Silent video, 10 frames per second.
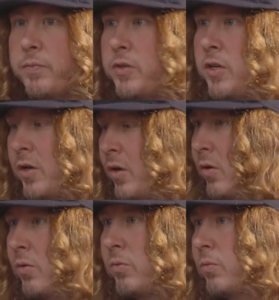you
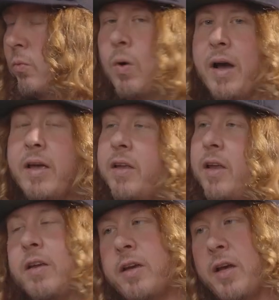know, why
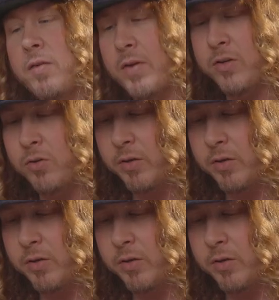it kind of, and you